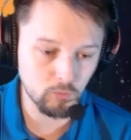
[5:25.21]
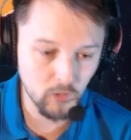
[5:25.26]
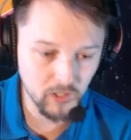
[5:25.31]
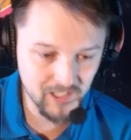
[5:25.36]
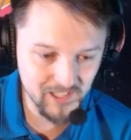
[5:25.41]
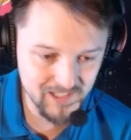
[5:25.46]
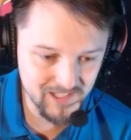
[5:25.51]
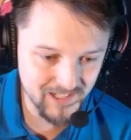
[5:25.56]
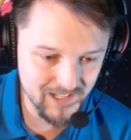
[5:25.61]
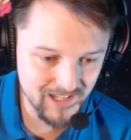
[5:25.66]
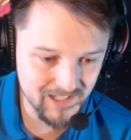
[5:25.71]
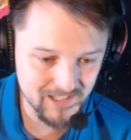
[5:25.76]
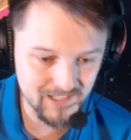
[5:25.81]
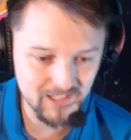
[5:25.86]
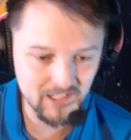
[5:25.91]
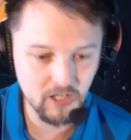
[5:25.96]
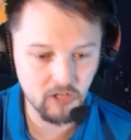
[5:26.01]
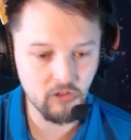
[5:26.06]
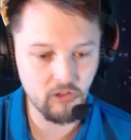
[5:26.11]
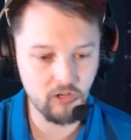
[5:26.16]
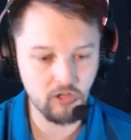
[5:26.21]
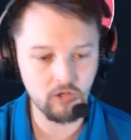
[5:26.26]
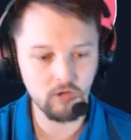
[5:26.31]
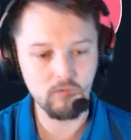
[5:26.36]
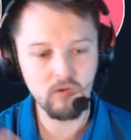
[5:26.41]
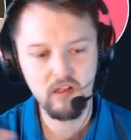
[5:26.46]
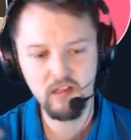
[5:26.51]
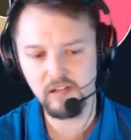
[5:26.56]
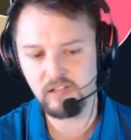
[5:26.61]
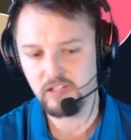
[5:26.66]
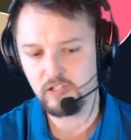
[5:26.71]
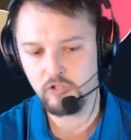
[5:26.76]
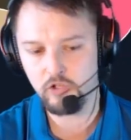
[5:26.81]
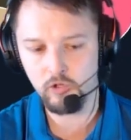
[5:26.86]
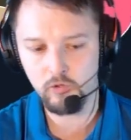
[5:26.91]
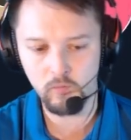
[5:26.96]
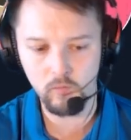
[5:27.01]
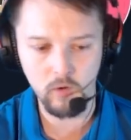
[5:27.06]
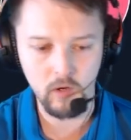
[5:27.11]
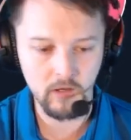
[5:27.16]
What does it necessarily do? Well, it's a
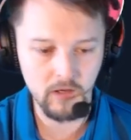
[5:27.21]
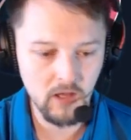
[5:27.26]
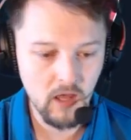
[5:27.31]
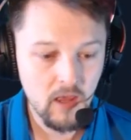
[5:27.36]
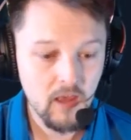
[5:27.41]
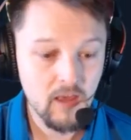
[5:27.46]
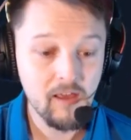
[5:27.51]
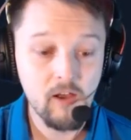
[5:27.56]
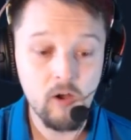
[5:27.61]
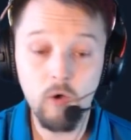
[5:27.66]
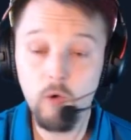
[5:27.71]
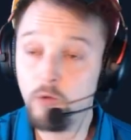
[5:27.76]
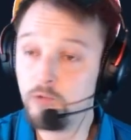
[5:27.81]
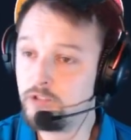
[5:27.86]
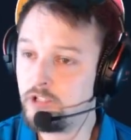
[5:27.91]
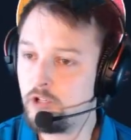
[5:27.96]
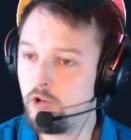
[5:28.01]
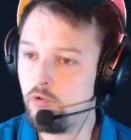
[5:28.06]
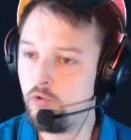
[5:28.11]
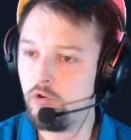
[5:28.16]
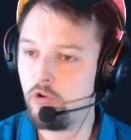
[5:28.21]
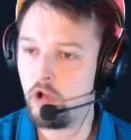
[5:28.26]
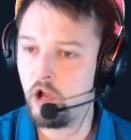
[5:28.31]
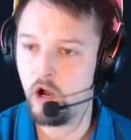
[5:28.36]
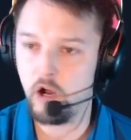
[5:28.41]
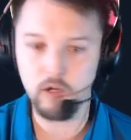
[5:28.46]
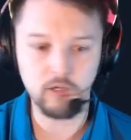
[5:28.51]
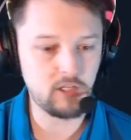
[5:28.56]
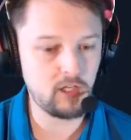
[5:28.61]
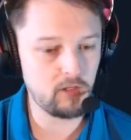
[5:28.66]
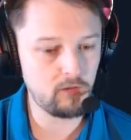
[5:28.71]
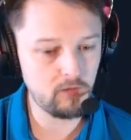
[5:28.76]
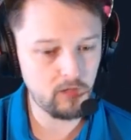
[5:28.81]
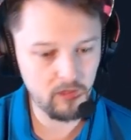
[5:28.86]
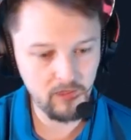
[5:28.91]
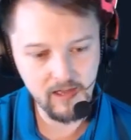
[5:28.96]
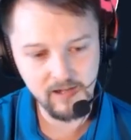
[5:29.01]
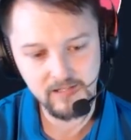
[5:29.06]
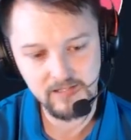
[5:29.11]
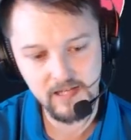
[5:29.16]
2/1 old school cartoon
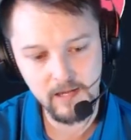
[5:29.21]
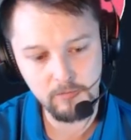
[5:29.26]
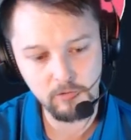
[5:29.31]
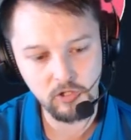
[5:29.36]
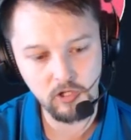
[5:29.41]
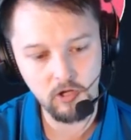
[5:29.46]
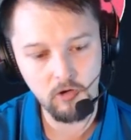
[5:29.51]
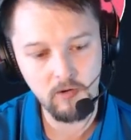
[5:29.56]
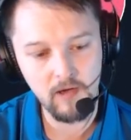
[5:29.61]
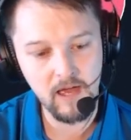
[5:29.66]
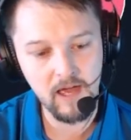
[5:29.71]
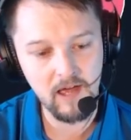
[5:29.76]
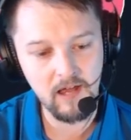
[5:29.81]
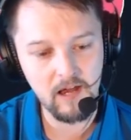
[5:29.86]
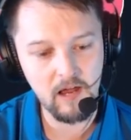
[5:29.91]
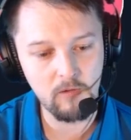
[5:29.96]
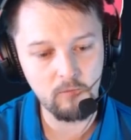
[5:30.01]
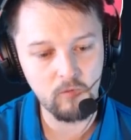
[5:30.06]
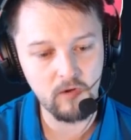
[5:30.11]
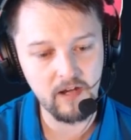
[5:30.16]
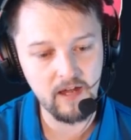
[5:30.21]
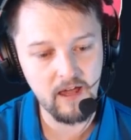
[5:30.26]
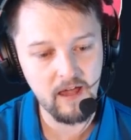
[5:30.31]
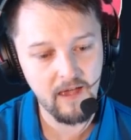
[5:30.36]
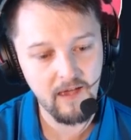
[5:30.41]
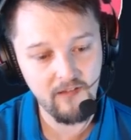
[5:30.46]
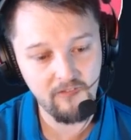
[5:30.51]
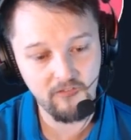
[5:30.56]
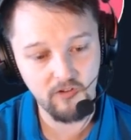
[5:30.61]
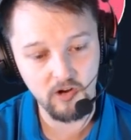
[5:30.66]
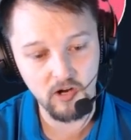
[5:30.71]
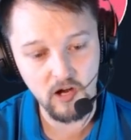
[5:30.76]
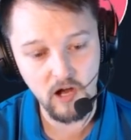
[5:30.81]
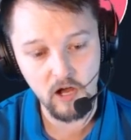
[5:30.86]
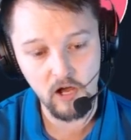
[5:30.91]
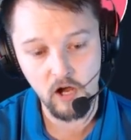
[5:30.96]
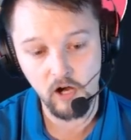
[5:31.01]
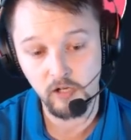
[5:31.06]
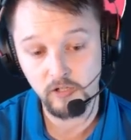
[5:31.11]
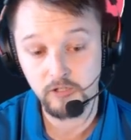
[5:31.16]
that is able to go ahead and whenever a
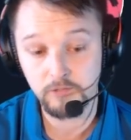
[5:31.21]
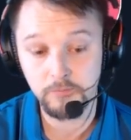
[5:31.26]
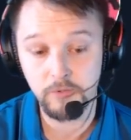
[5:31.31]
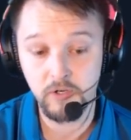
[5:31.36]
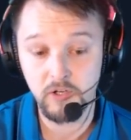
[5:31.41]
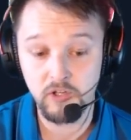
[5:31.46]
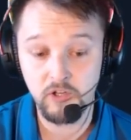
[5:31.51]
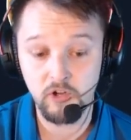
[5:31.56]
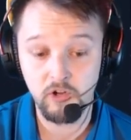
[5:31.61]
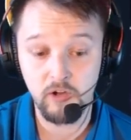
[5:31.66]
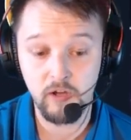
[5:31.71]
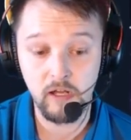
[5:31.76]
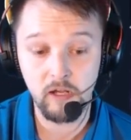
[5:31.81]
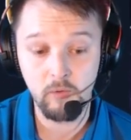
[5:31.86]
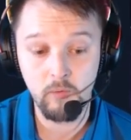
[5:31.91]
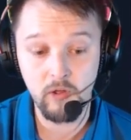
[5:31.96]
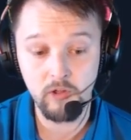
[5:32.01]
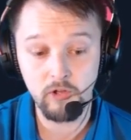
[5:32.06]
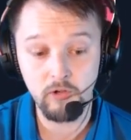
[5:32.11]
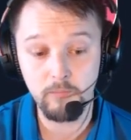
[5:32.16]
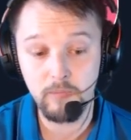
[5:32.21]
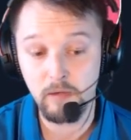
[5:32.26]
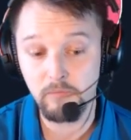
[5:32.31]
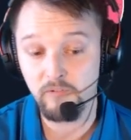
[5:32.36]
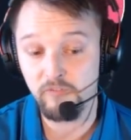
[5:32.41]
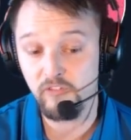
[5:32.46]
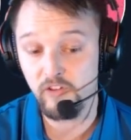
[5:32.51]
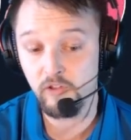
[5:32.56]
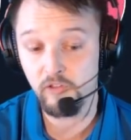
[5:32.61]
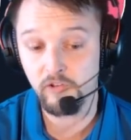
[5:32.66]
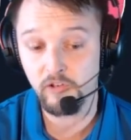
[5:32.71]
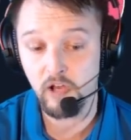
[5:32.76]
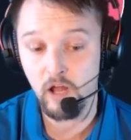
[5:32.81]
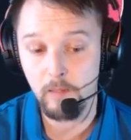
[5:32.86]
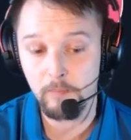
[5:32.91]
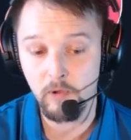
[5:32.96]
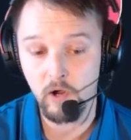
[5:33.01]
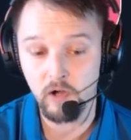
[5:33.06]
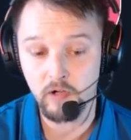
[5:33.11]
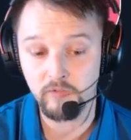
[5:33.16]
card is put into your ink, well, you may reveal the
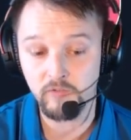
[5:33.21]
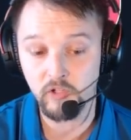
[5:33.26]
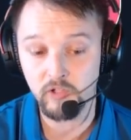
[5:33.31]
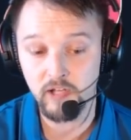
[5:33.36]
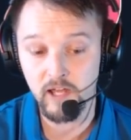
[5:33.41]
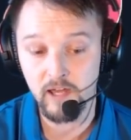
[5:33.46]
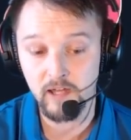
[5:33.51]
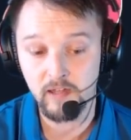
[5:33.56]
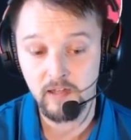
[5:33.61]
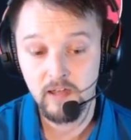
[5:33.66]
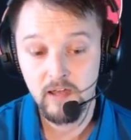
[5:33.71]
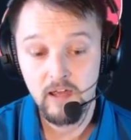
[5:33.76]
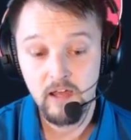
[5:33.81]
top card of your deck.